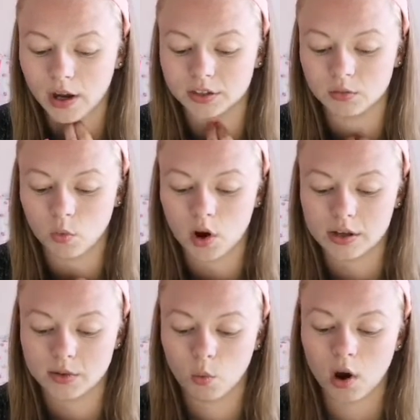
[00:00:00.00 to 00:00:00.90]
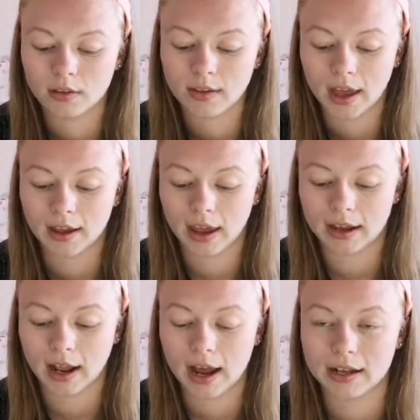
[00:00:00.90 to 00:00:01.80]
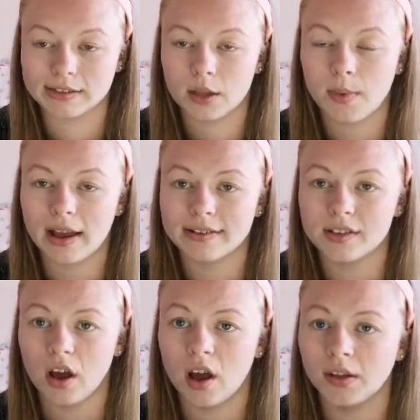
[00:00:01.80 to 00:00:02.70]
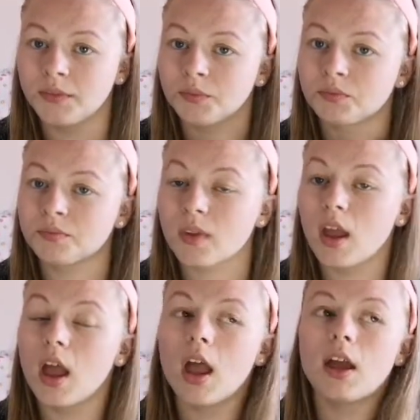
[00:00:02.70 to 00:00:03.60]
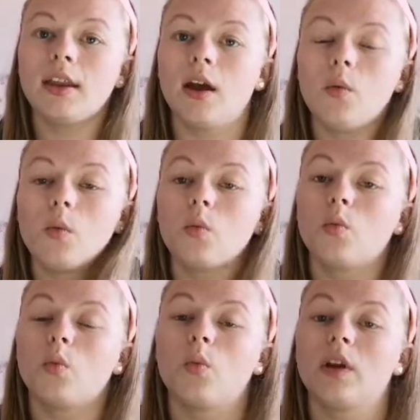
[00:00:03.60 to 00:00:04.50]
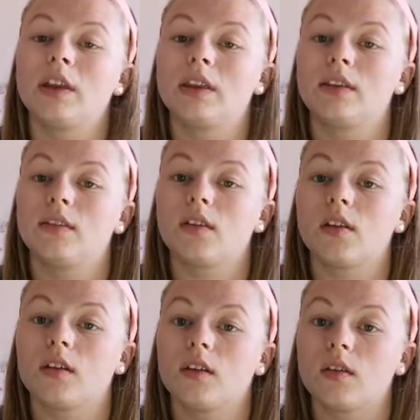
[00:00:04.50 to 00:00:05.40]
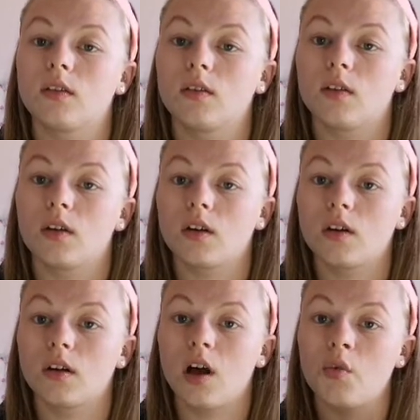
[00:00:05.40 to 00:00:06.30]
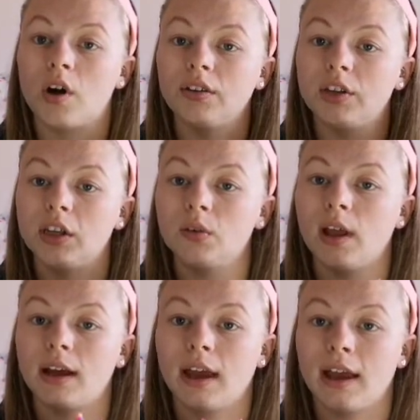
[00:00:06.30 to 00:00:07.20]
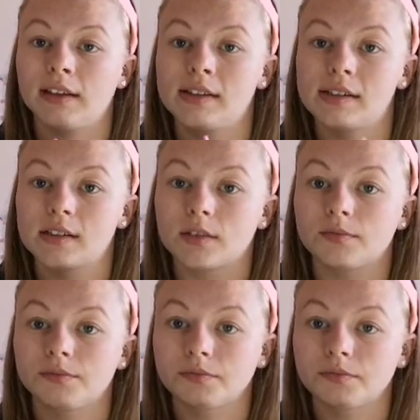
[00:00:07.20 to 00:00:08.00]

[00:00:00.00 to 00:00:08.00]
question was what decade has the best style? Now it's I've got two decades.